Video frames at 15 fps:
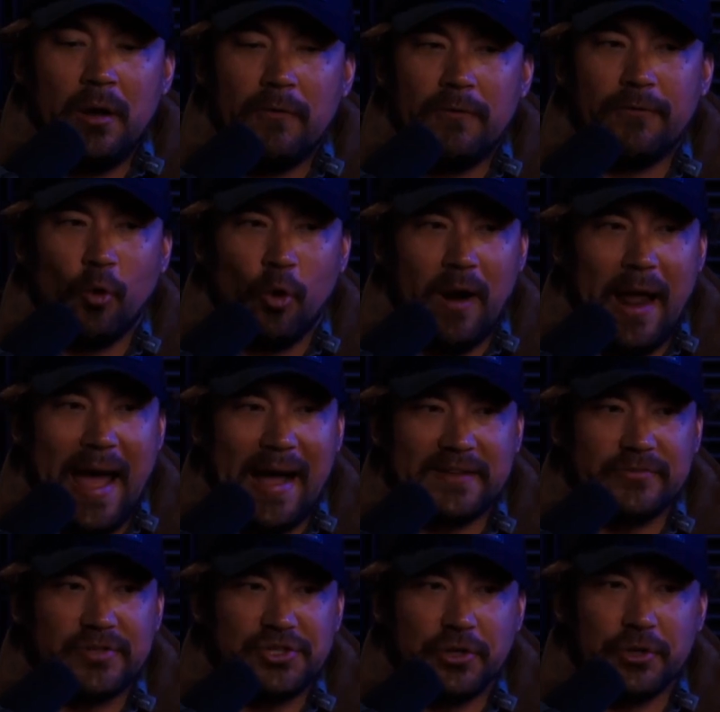for
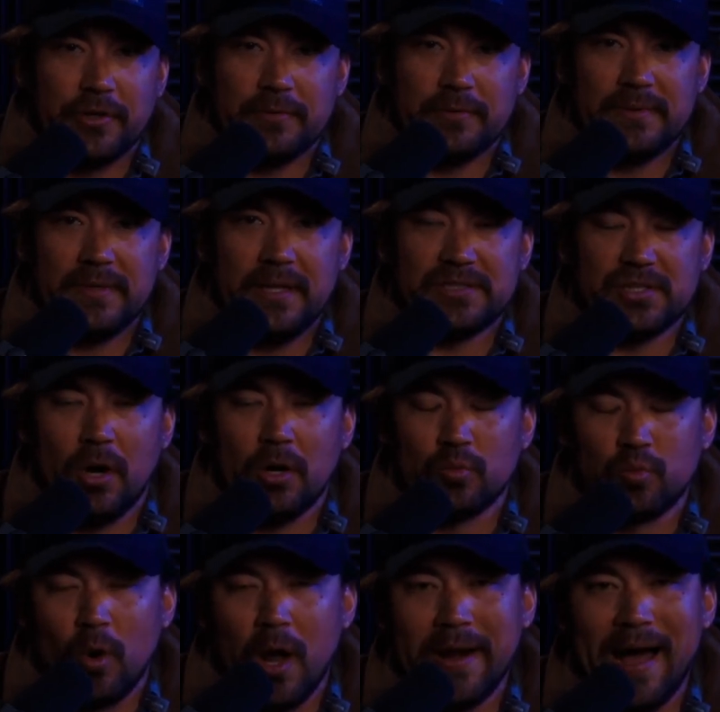active shooter. It's called
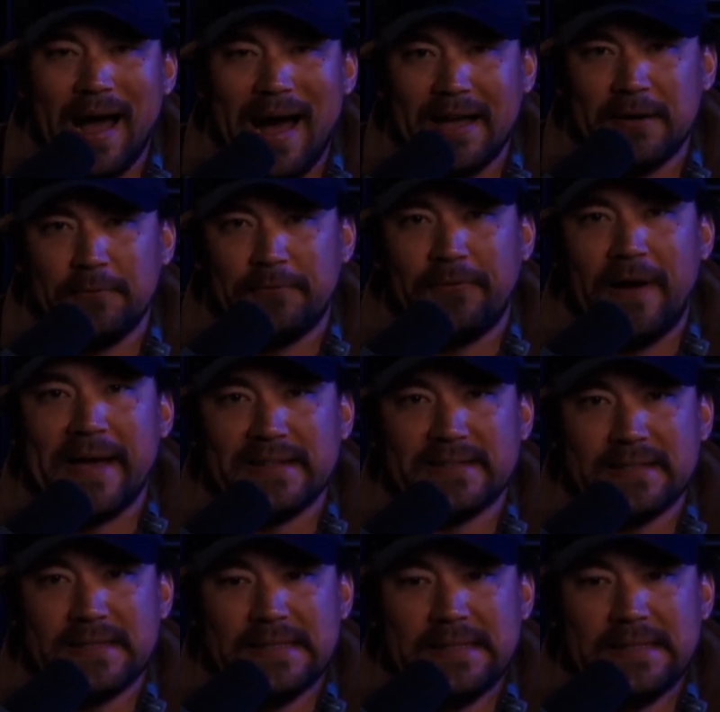run, hide, fight.